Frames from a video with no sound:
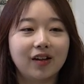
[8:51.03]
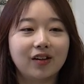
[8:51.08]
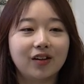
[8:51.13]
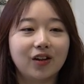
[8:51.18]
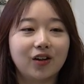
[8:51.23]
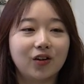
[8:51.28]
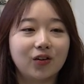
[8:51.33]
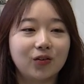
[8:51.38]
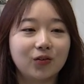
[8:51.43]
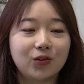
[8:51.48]

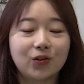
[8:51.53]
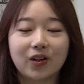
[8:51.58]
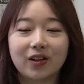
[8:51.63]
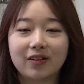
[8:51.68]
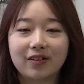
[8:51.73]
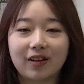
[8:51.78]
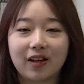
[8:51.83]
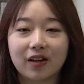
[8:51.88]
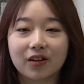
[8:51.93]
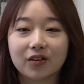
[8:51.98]
low
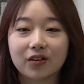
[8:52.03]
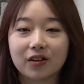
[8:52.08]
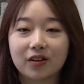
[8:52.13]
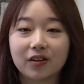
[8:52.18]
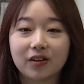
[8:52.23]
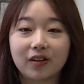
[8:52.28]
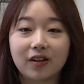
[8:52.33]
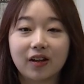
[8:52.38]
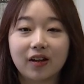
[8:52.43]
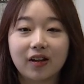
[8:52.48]

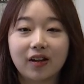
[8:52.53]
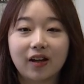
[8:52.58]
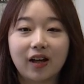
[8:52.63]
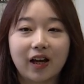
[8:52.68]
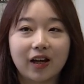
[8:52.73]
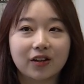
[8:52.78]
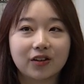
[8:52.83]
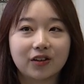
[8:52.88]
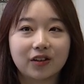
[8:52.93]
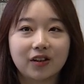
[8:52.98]
transaction
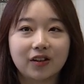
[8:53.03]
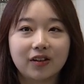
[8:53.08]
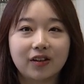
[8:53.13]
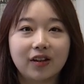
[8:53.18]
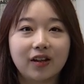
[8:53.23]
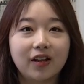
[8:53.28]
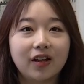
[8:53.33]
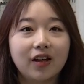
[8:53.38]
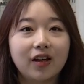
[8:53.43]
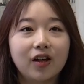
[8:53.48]
action.